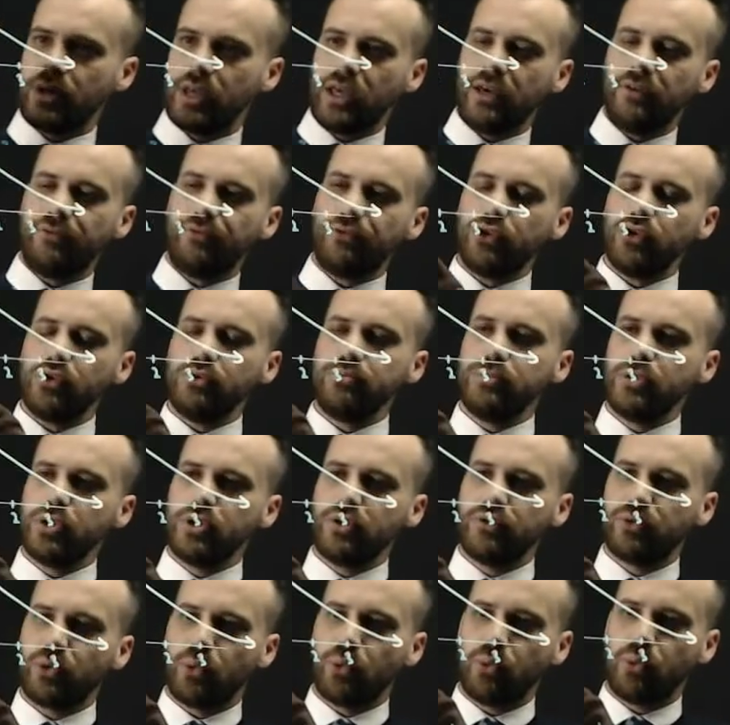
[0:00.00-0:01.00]
if you
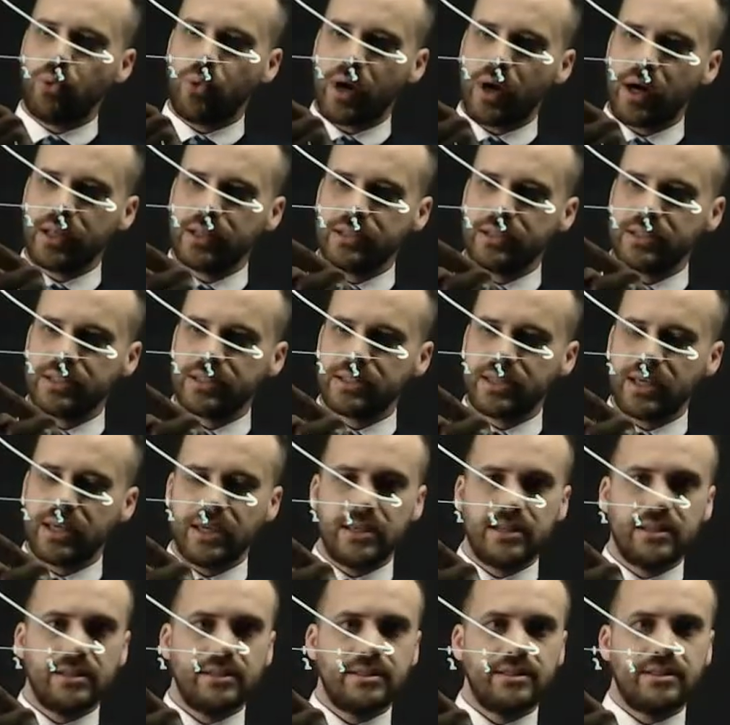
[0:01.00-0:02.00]
move one
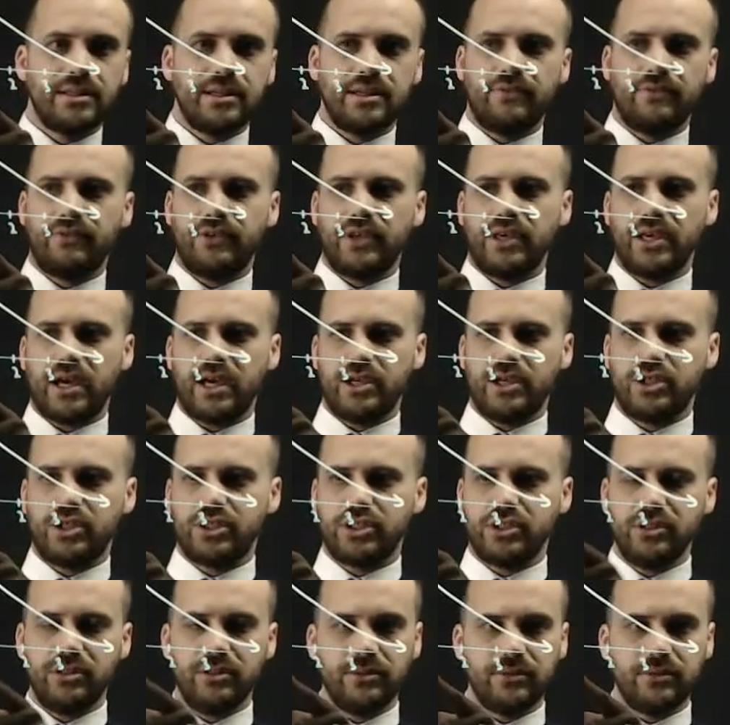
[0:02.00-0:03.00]
standard
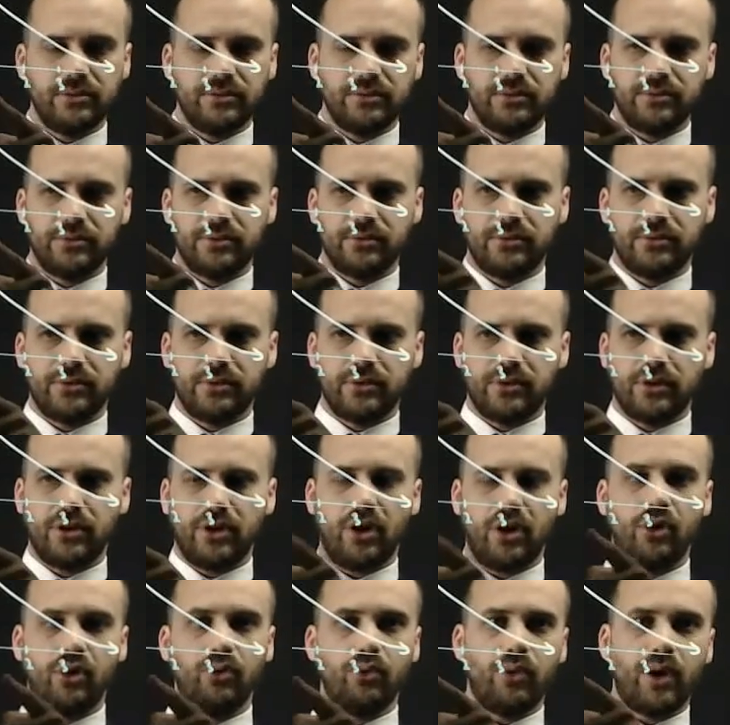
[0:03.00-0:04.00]
deviation
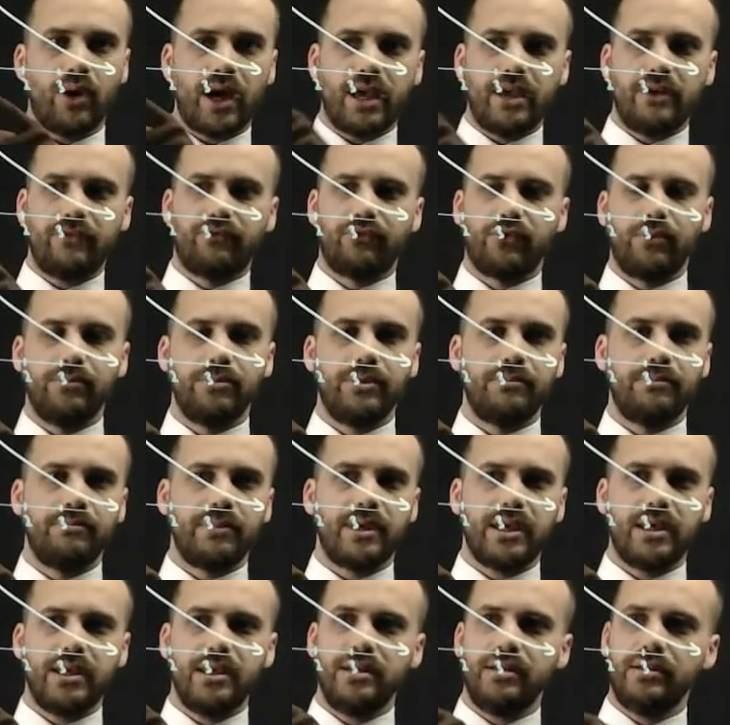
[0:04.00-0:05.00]
away from the
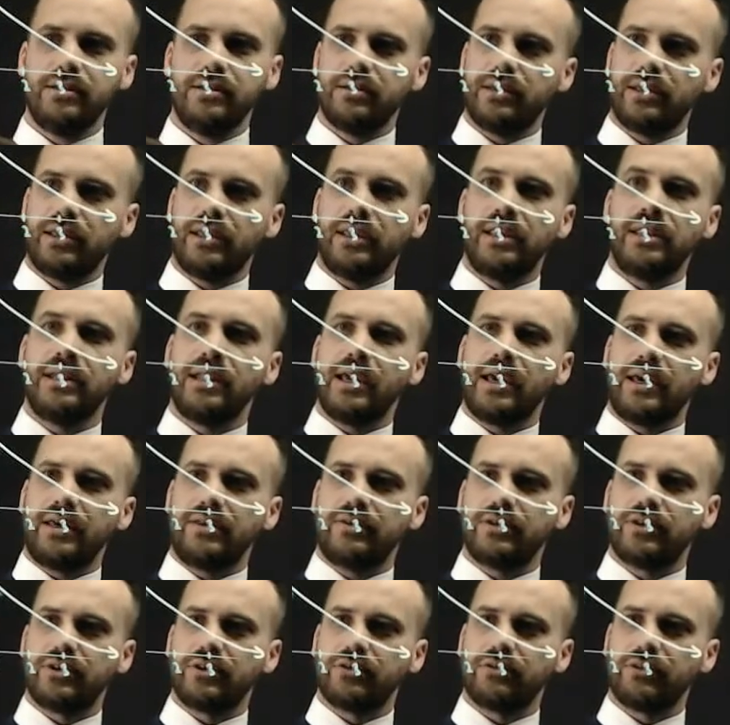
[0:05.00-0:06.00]
mean in
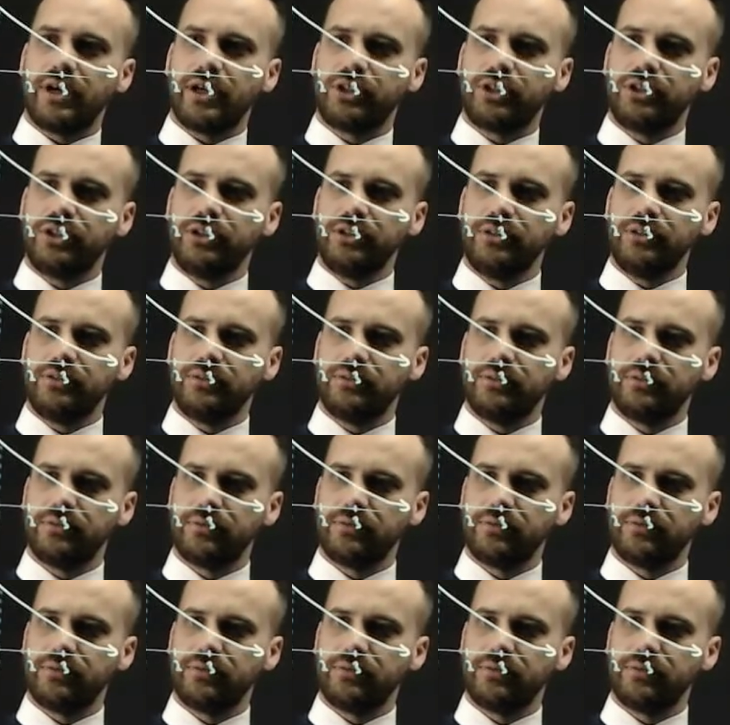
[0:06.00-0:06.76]
either direction,